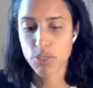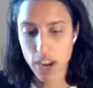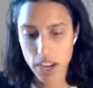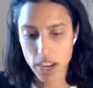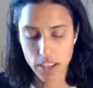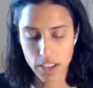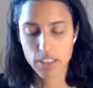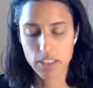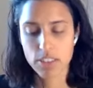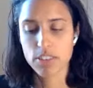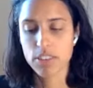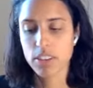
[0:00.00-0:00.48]

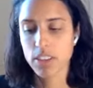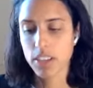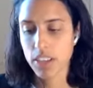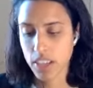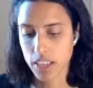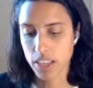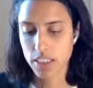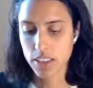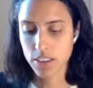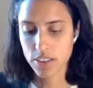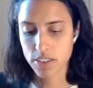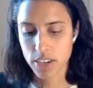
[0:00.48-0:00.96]

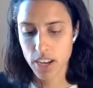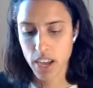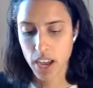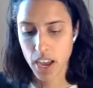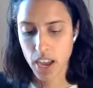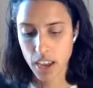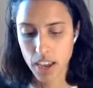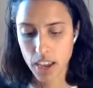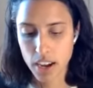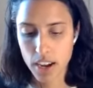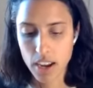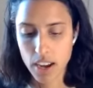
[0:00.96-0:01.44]
regularly in their
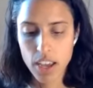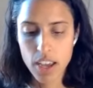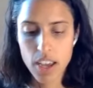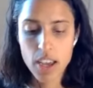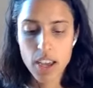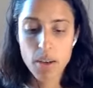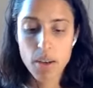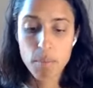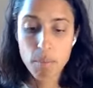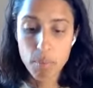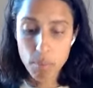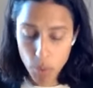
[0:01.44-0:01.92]
diet.
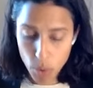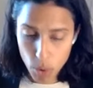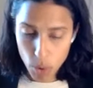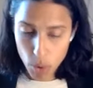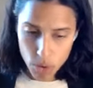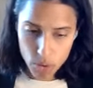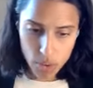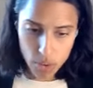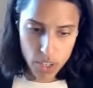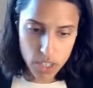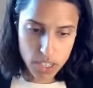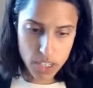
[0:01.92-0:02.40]
Mm-hmm.
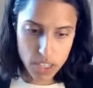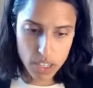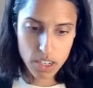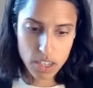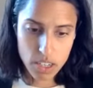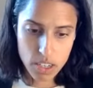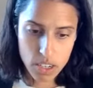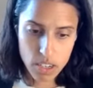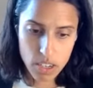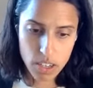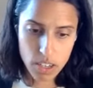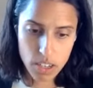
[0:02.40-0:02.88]
More
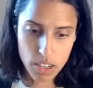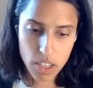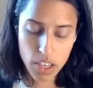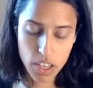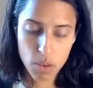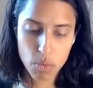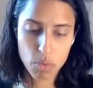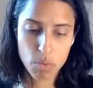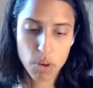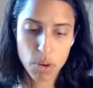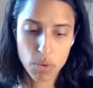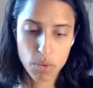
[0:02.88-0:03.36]

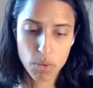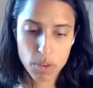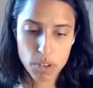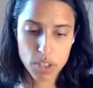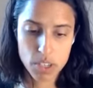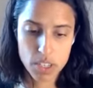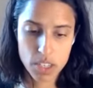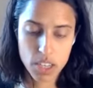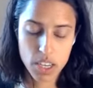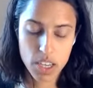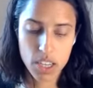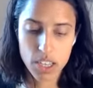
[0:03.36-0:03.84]
recently, what we're
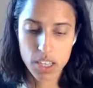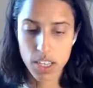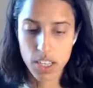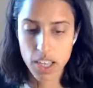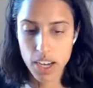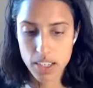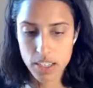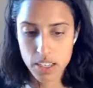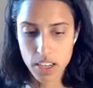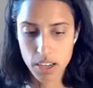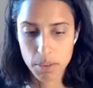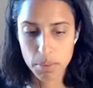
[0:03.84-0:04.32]
seeing in the
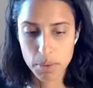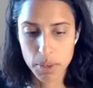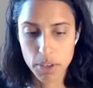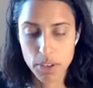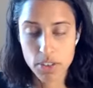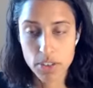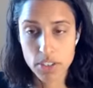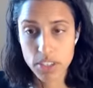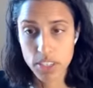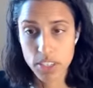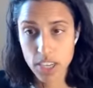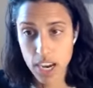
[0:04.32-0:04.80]
last couple
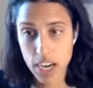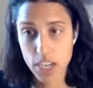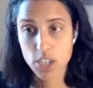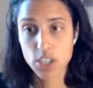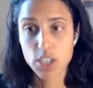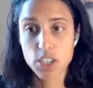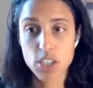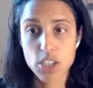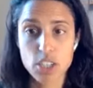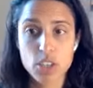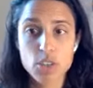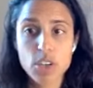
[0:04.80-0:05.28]
of years is
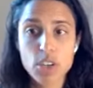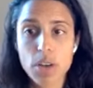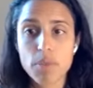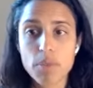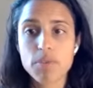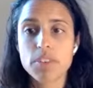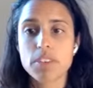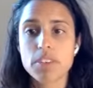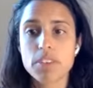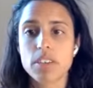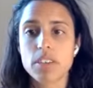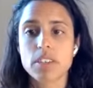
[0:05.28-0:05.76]
actually a huge
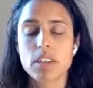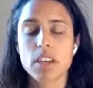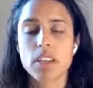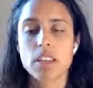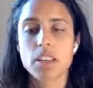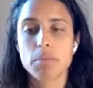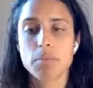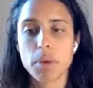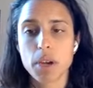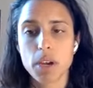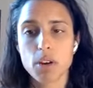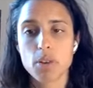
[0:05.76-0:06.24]
emphasis
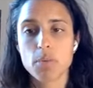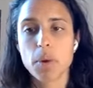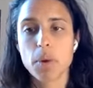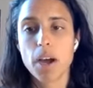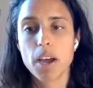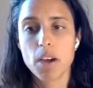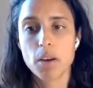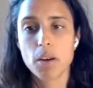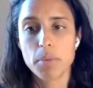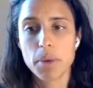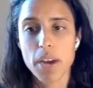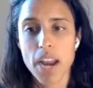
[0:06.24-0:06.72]
on the
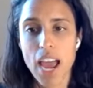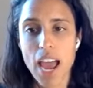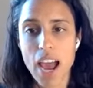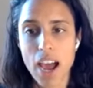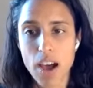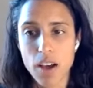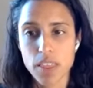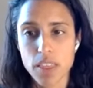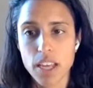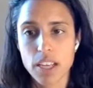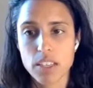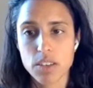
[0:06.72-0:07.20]
microbiome and
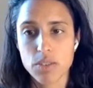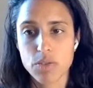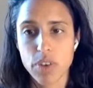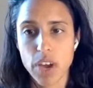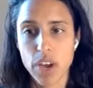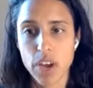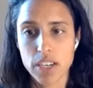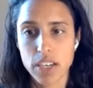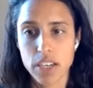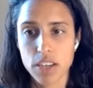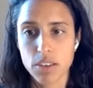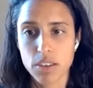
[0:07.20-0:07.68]
how that's
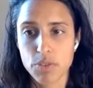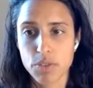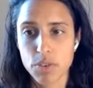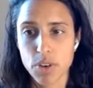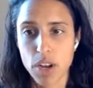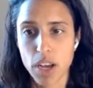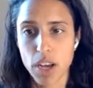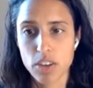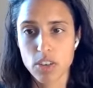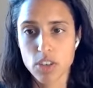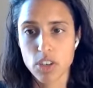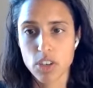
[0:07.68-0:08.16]
affecting
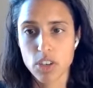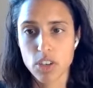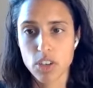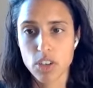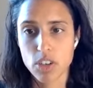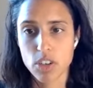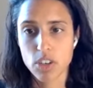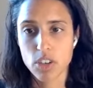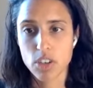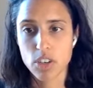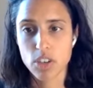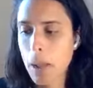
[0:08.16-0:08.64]
food allergies.
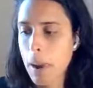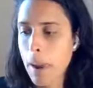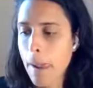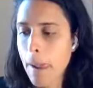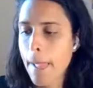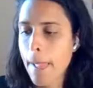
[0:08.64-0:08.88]
So,